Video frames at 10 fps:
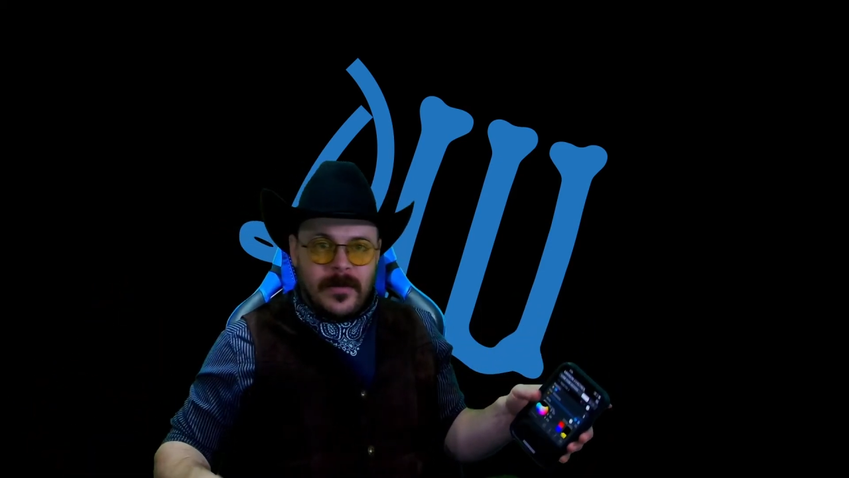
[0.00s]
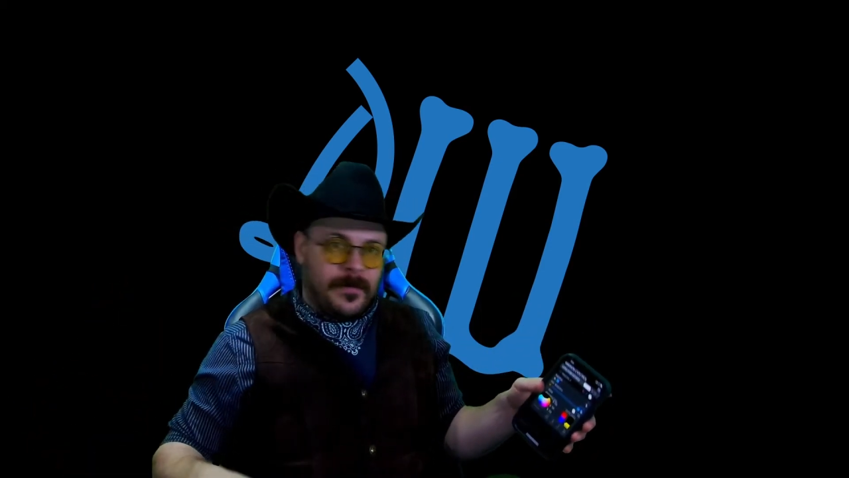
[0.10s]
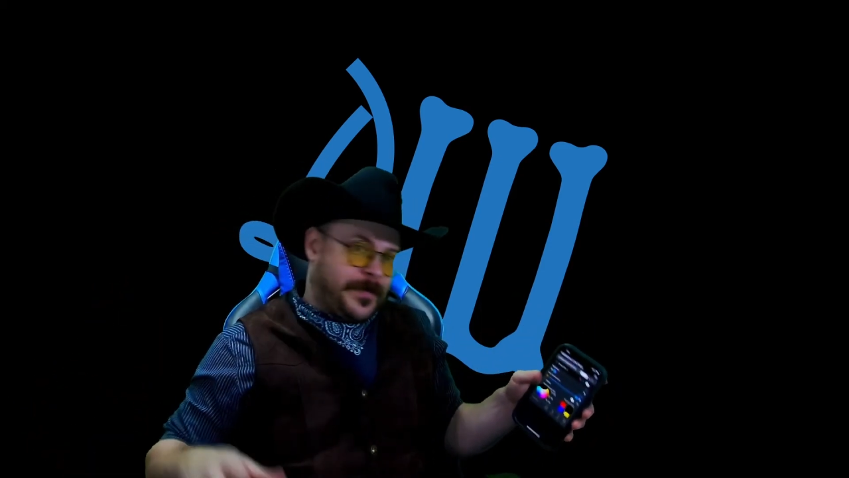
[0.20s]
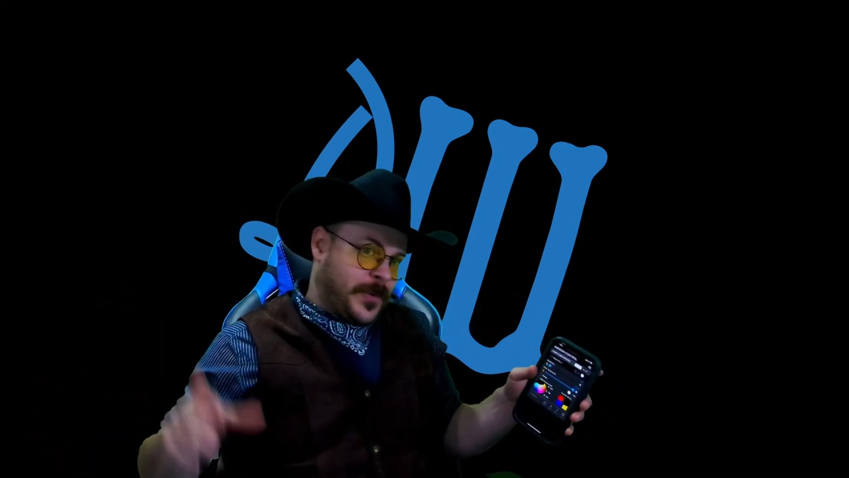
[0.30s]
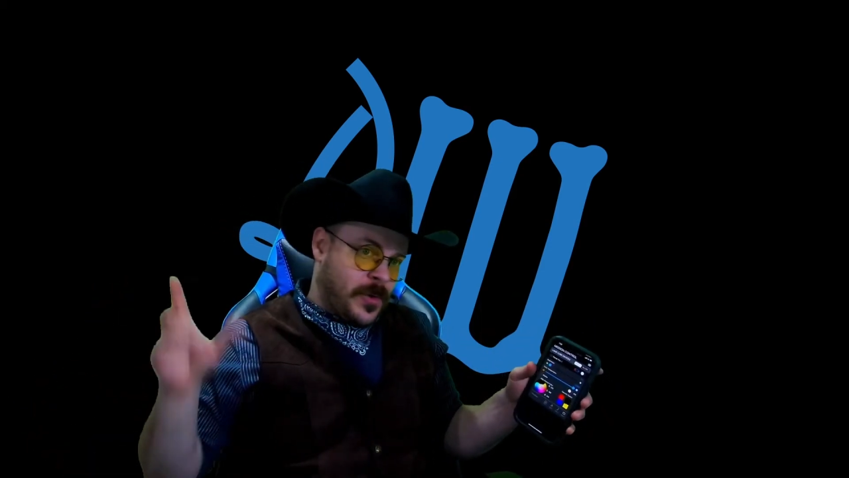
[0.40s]

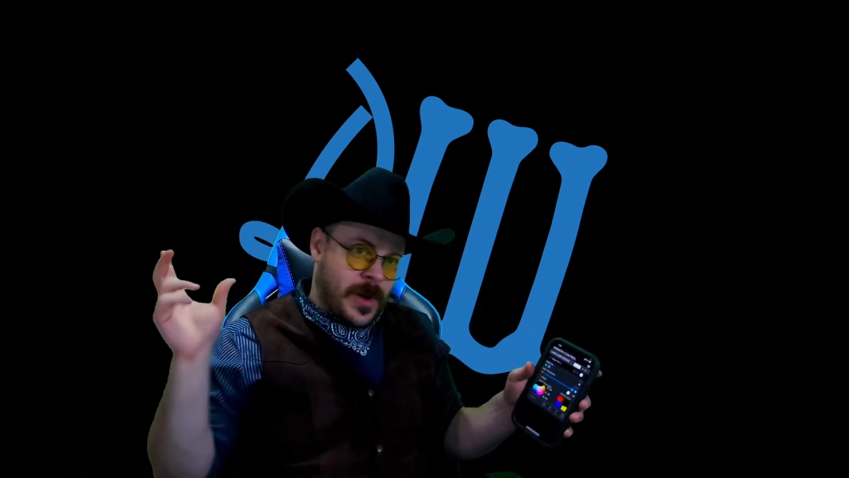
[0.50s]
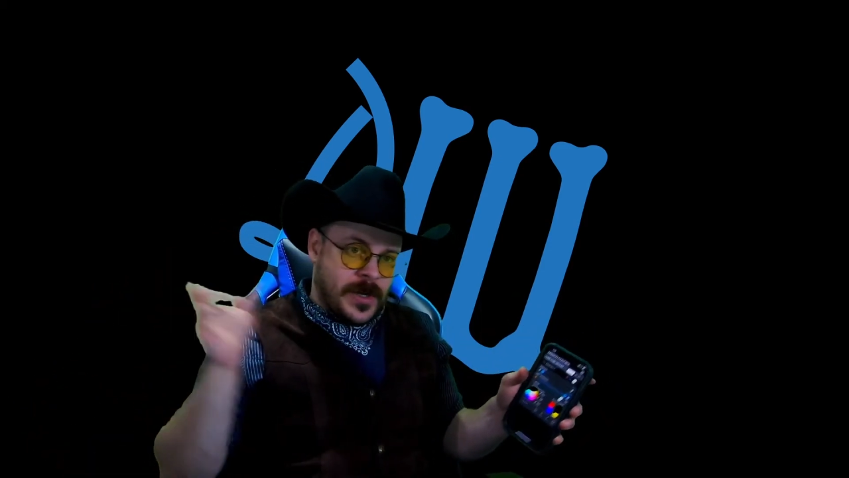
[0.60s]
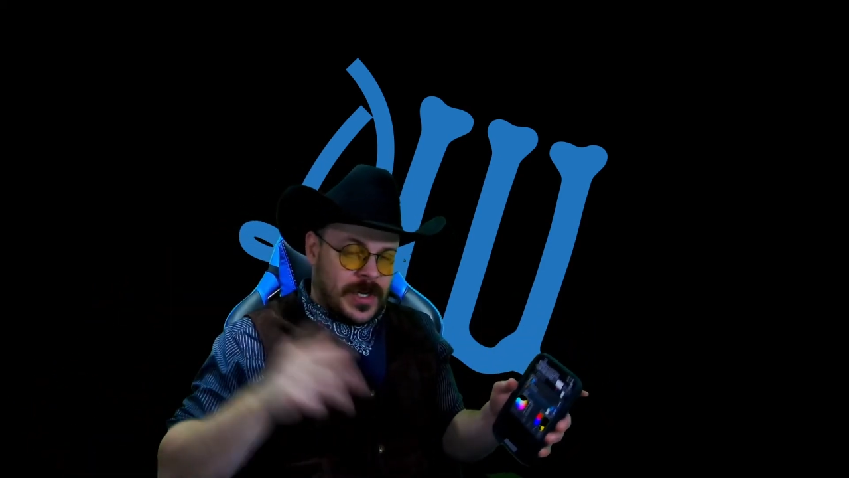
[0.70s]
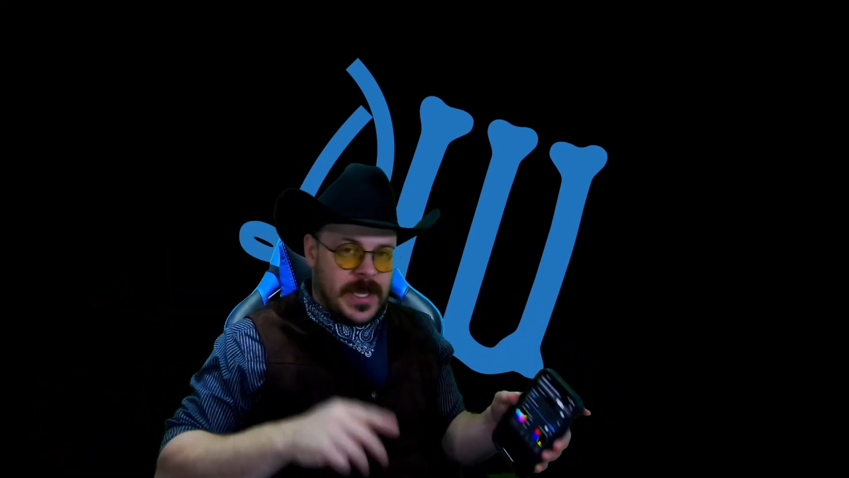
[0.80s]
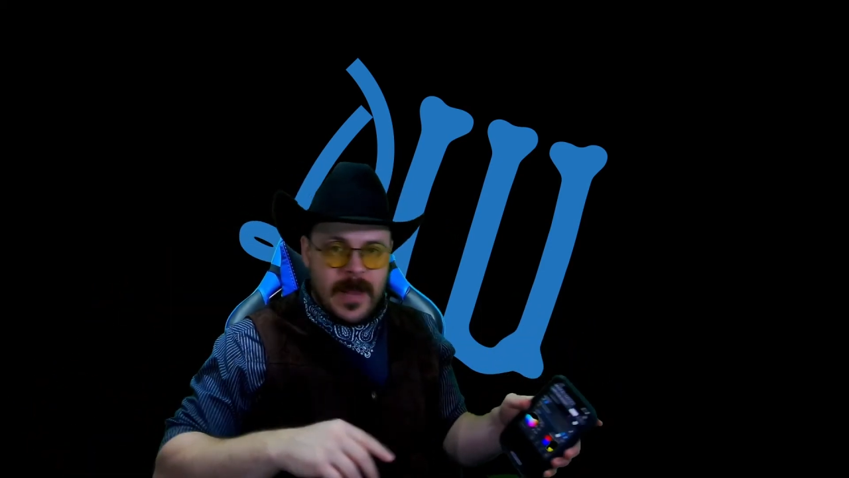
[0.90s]
throw it on your
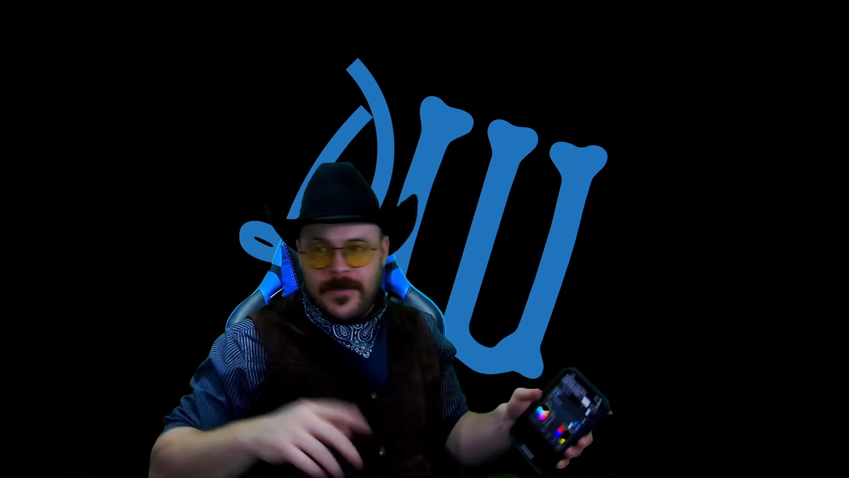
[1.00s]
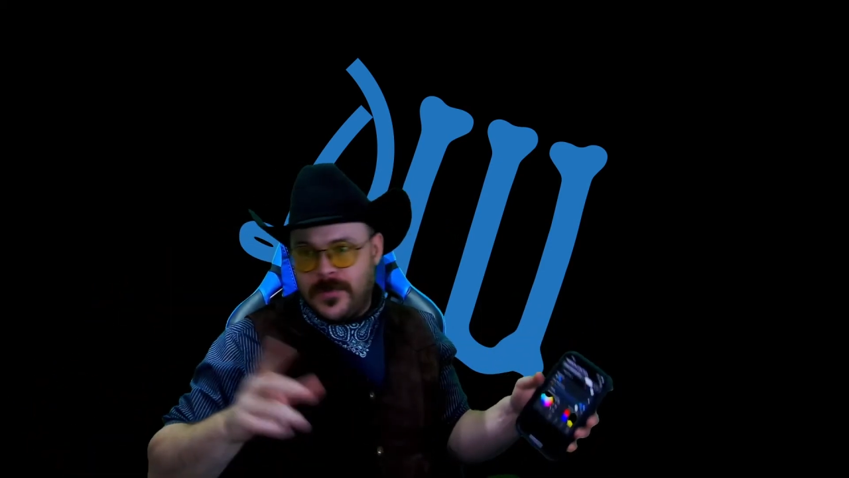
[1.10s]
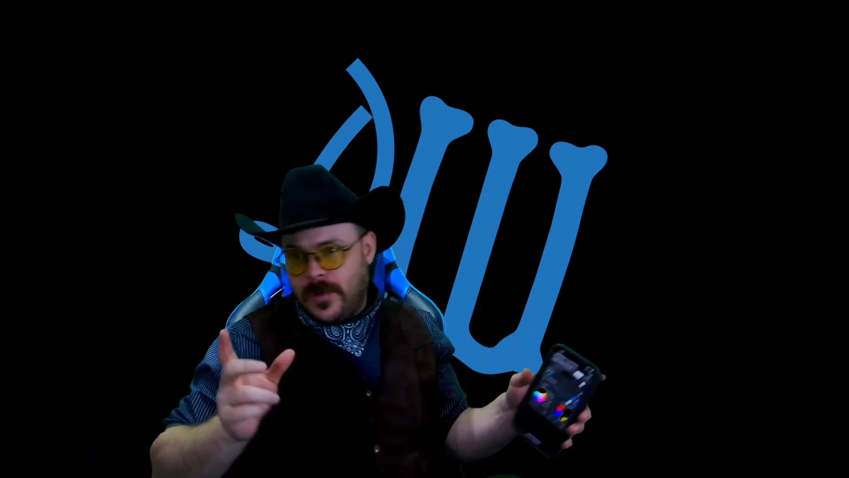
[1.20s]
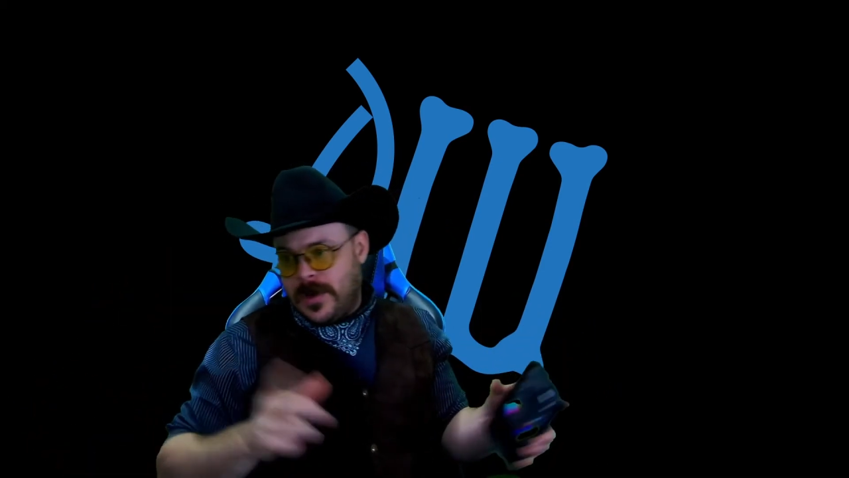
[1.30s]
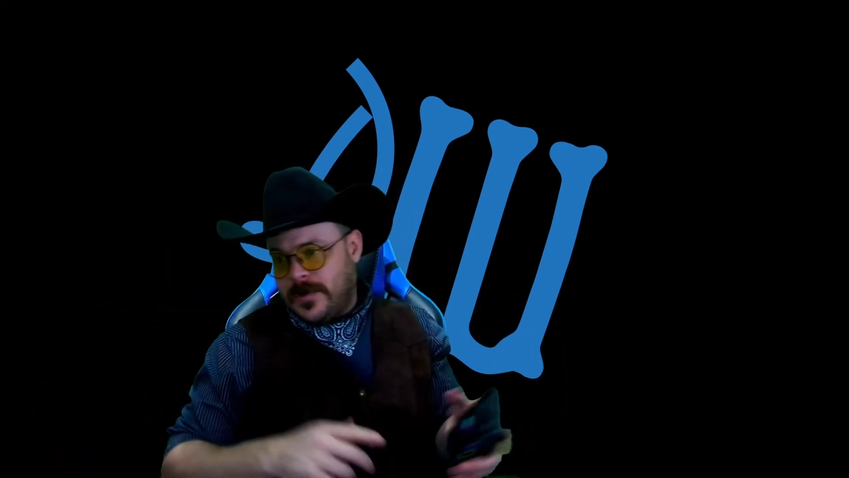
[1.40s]
camera, throw
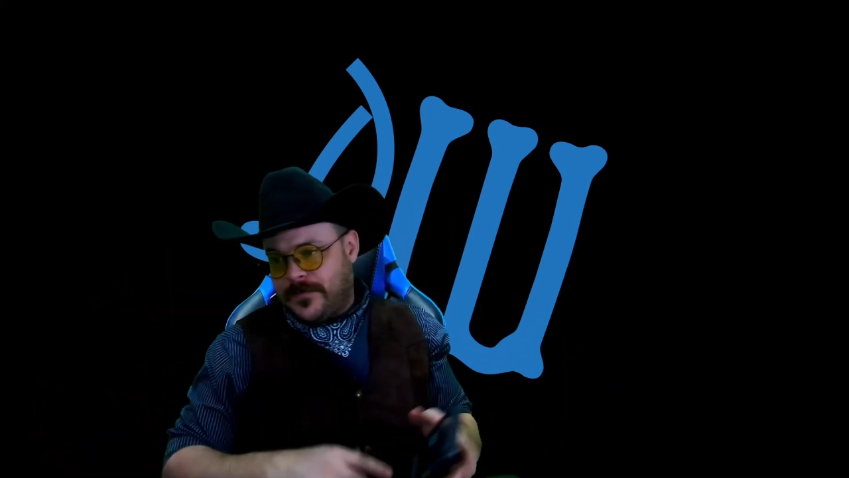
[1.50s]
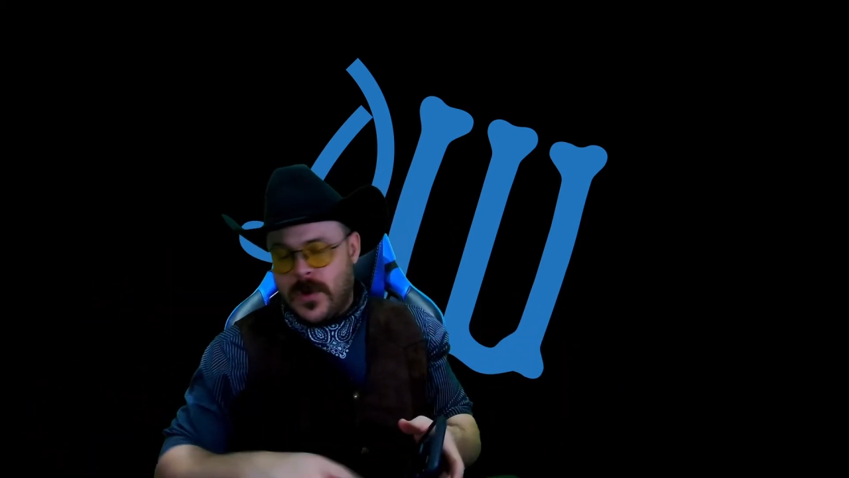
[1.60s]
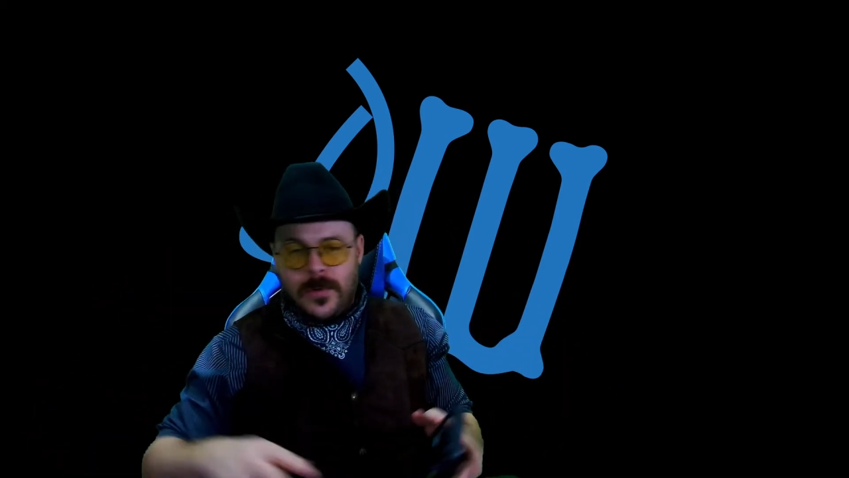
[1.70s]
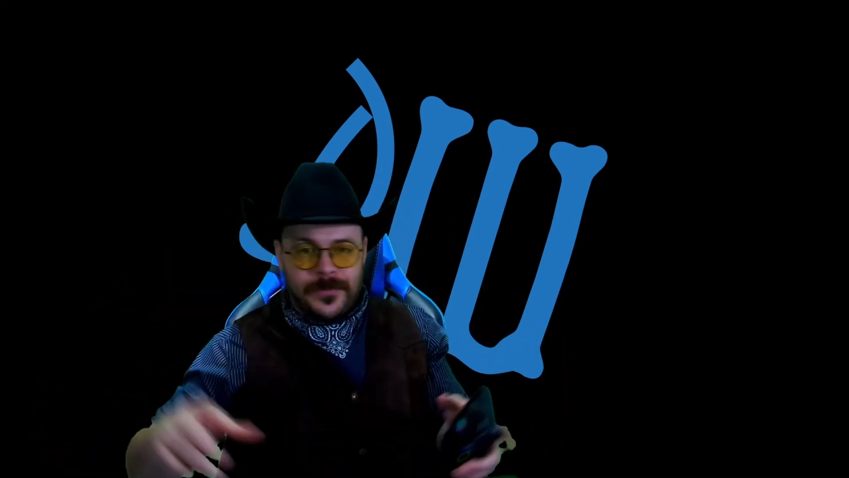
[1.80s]
it on your phone,